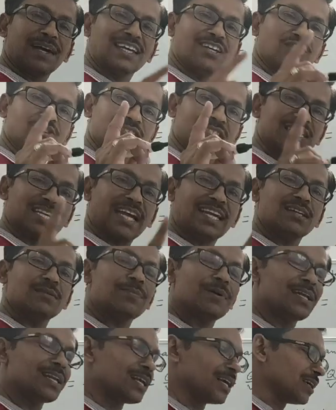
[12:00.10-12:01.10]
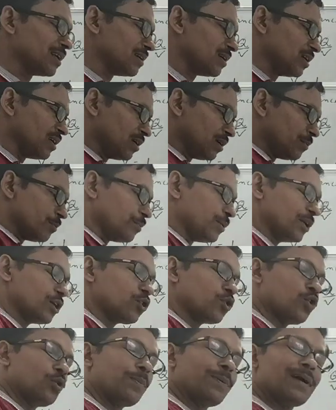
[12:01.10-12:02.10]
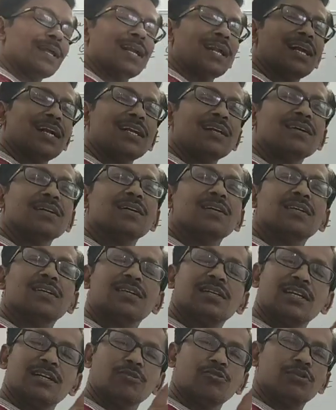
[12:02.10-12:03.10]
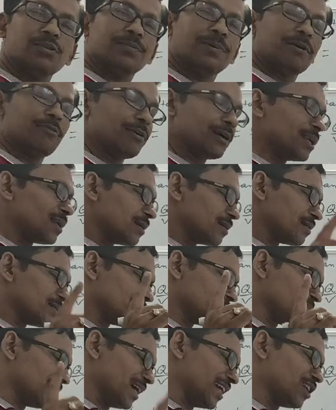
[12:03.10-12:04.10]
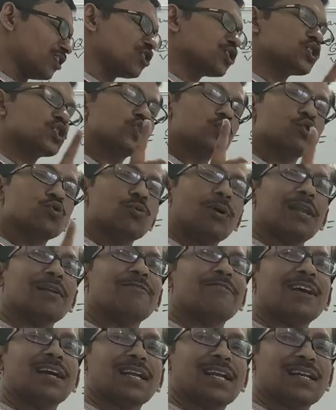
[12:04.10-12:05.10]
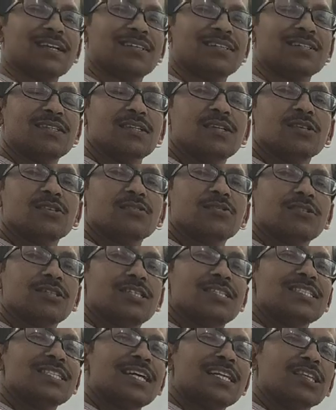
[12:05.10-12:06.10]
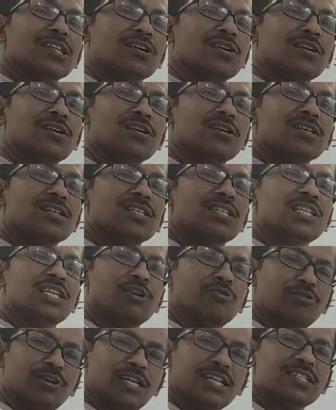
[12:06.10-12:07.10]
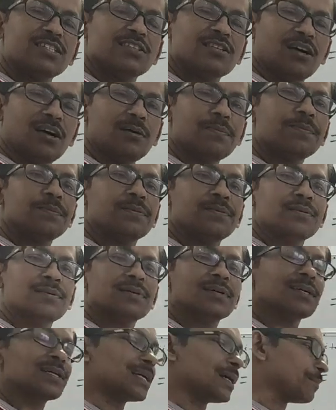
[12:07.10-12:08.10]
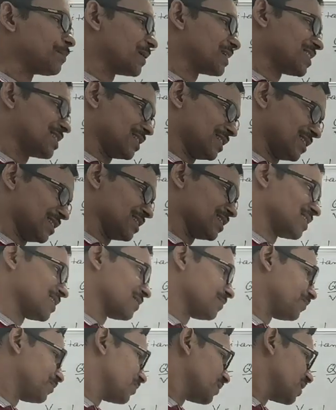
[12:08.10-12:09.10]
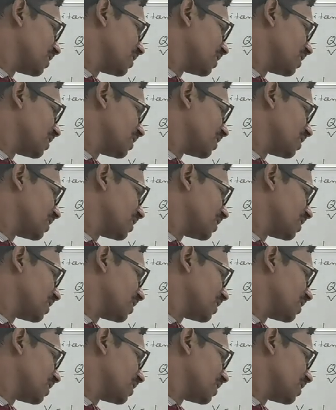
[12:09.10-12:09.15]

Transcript: to the power minus 9 farad, picofarad 10 to the power minus 12 farad. So these are the units of capacitance.